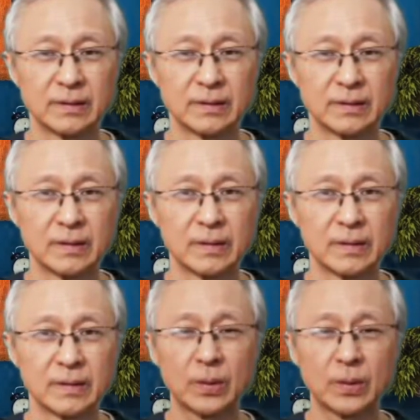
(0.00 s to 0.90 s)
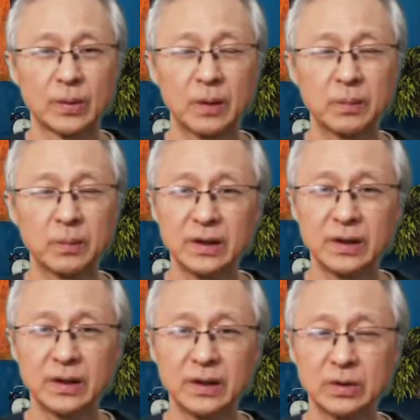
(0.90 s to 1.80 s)
So how many
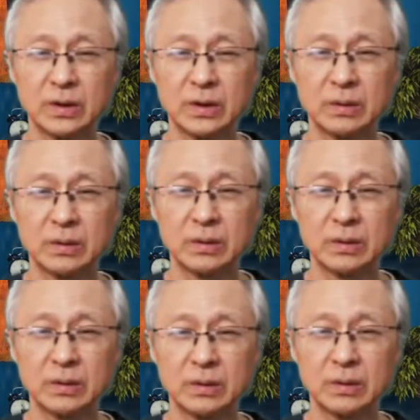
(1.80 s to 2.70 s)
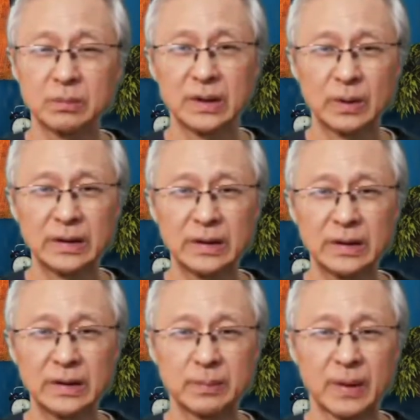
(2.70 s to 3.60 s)
treatments do we need? Well, this really
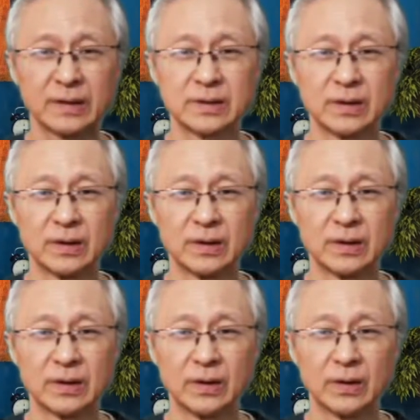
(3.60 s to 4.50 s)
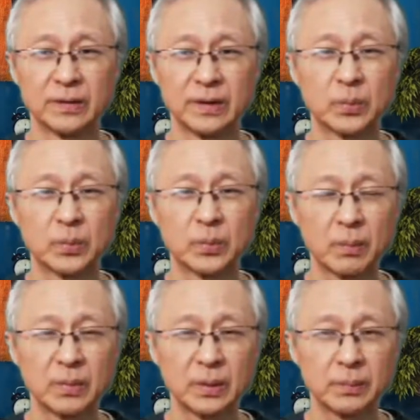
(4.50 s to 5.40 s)
depends on the
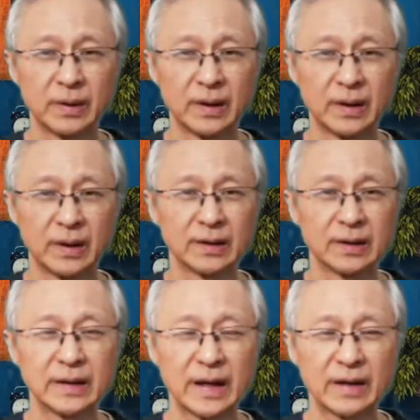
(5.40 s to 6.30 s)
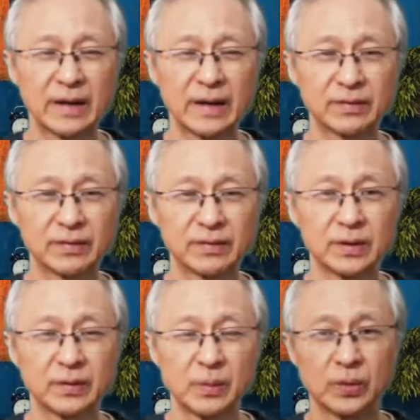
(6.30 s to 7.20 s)
problem and the level of
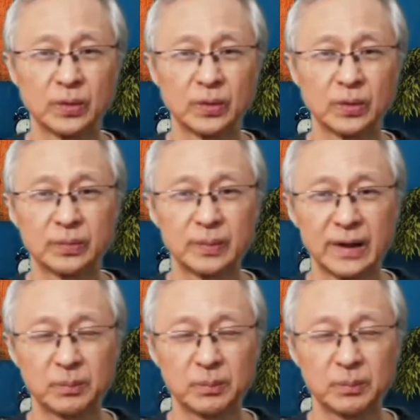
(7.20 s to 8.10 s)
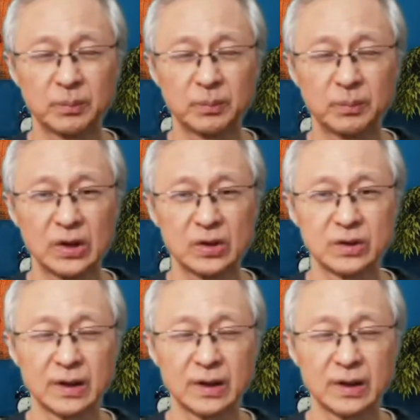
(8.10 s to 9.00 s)
improvement that patients
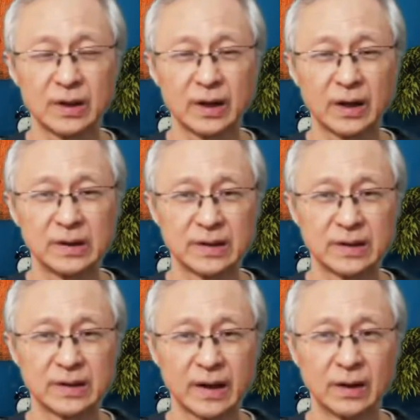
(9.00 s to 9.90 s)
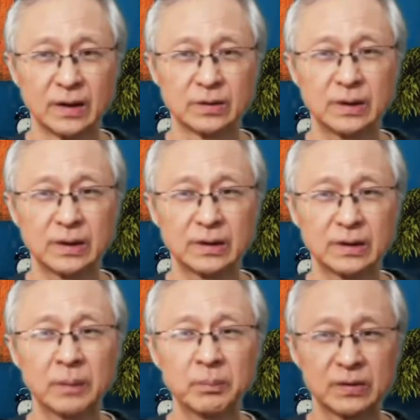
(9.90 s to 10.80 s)
desire. So the
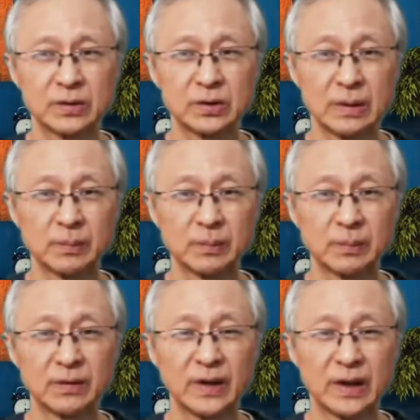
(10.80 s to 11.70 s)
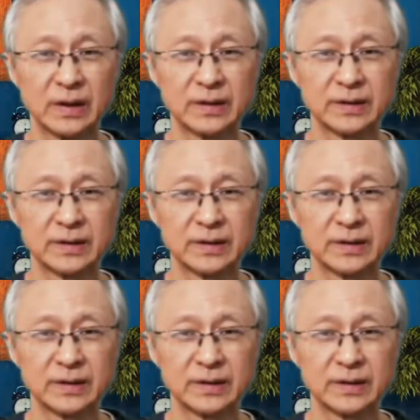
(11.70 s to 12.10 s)
number of treatment varies.